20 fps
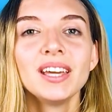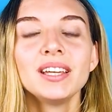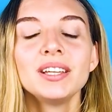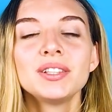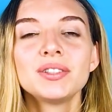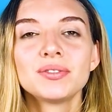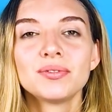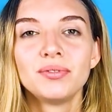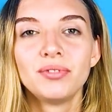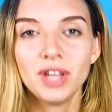
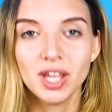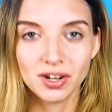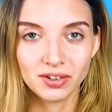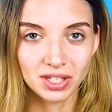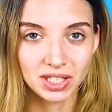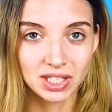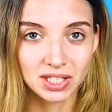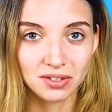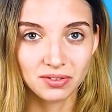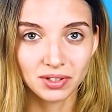it's
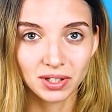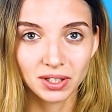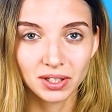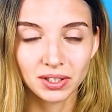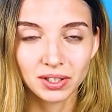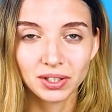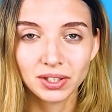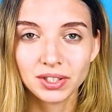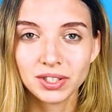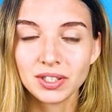very
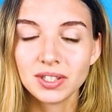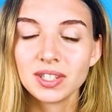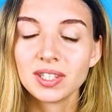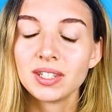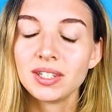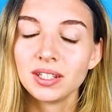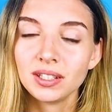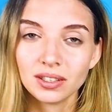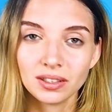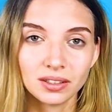difficult. It's
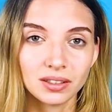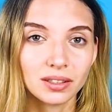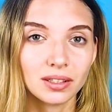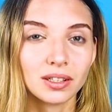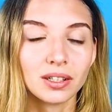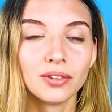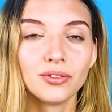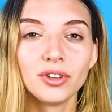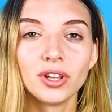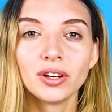still
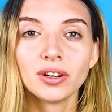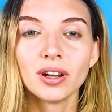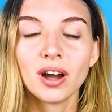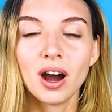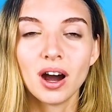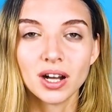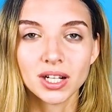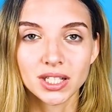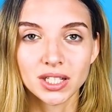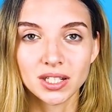very
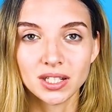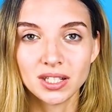hard and